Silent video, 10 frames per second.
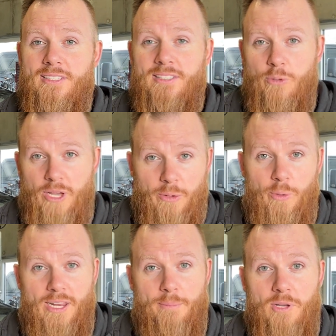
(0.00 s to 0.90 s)

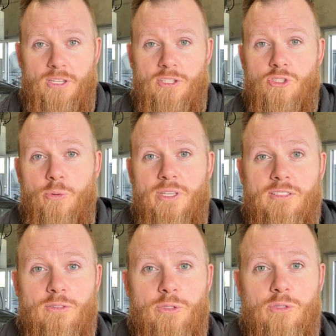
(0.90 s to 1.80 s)
I'm gonna show it
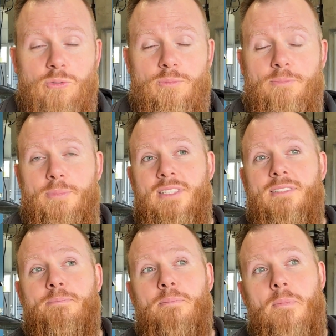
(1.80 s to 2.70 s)
to you, but
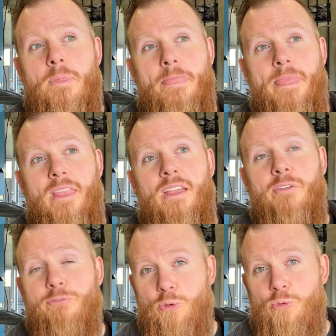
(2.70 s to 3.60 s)
a
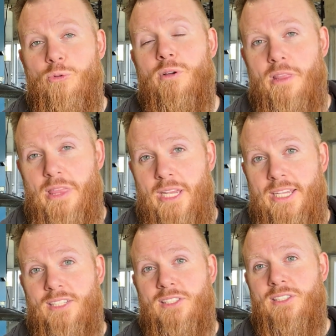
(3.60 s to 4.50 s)
few
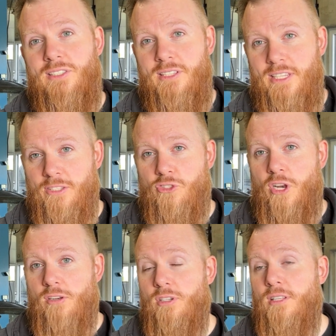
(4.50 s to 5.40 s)
things in
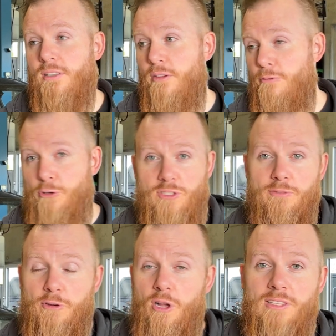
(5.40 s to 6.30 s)
general. First
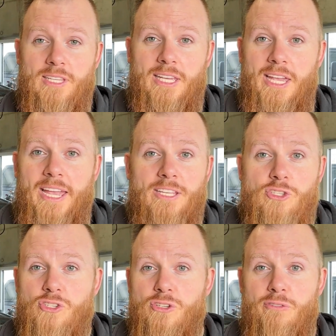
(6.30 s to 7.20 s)
of all, the
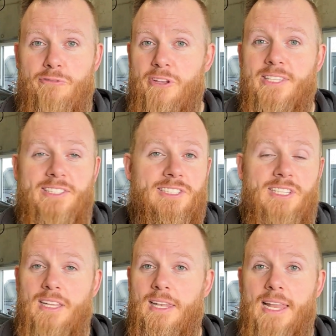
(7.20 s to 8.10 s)
cage fits
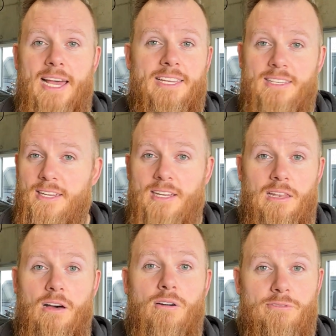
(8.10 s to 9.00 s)
like a
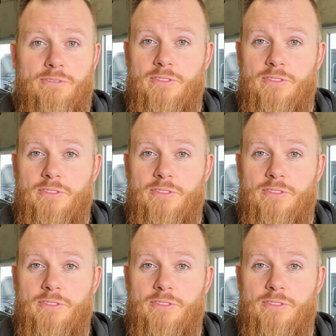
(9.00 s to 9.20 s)
glove.